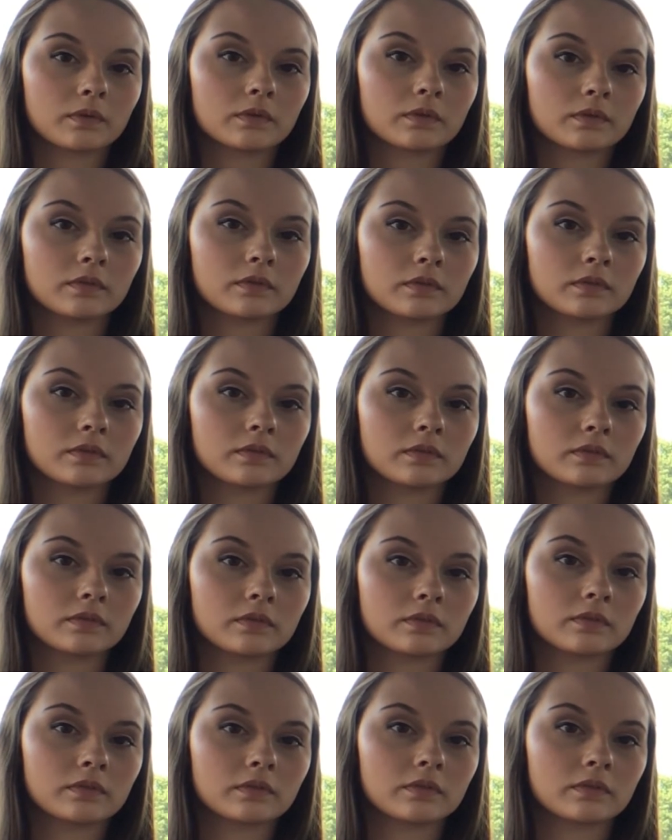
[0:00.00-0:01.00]

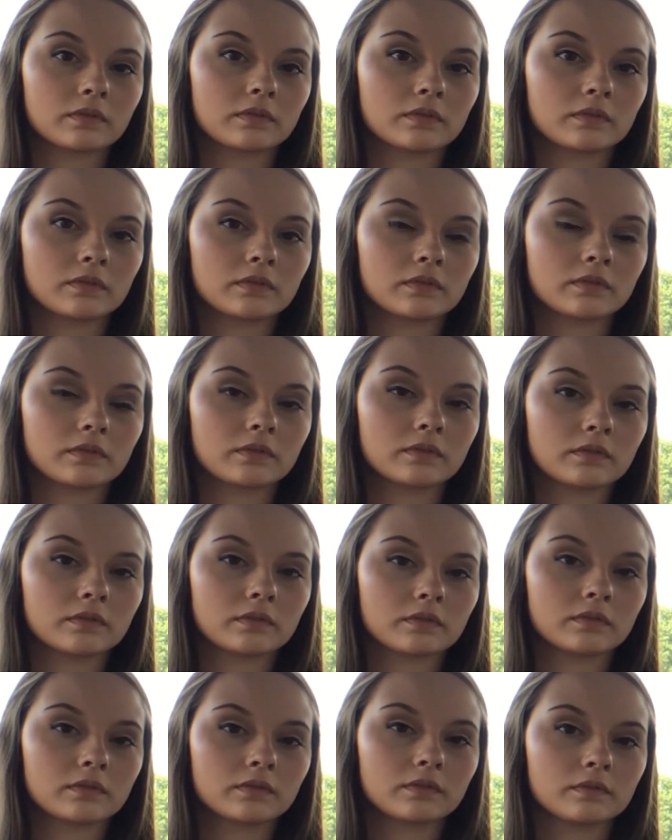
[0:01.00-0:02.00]

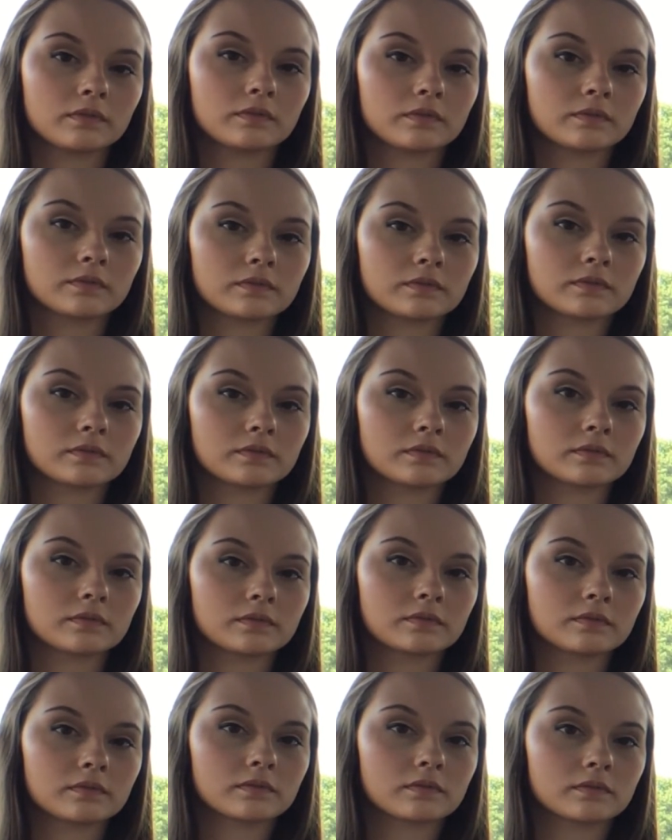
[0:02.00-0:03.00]

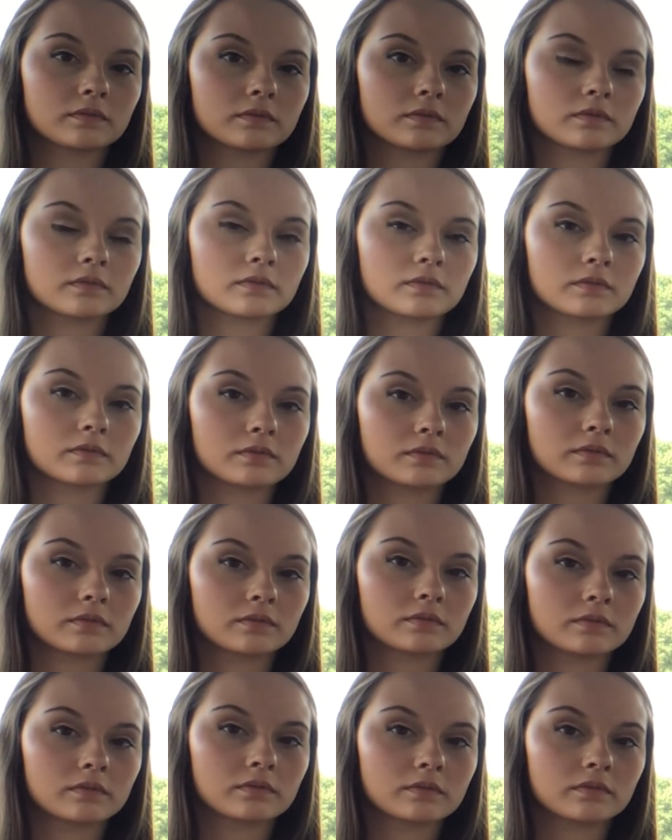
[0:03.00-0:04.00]

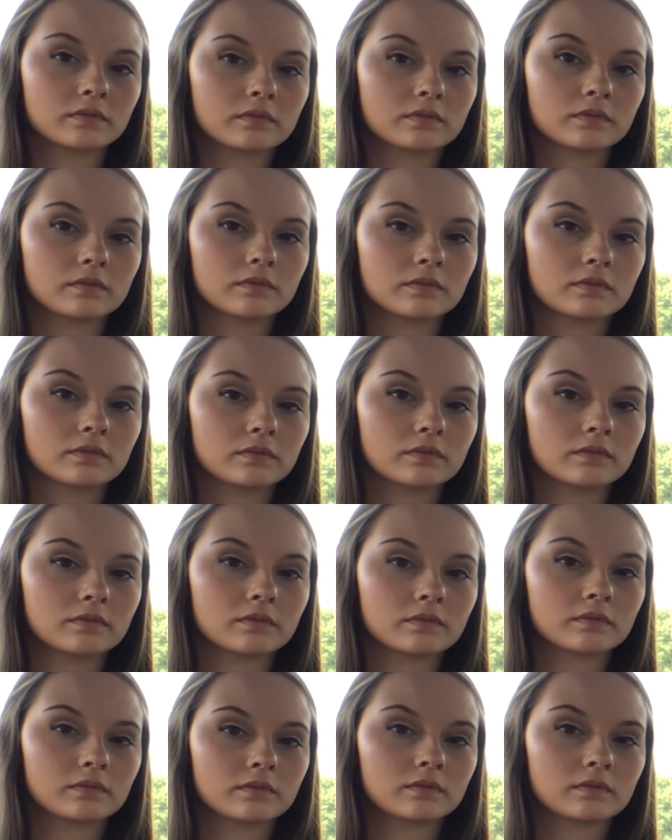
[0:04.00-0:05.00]

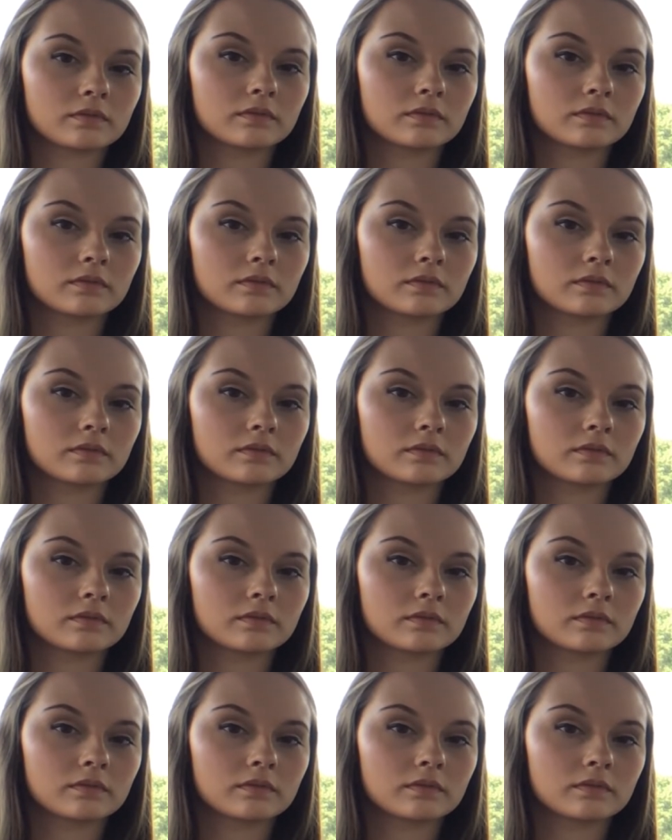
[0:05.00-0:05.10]
[no speech]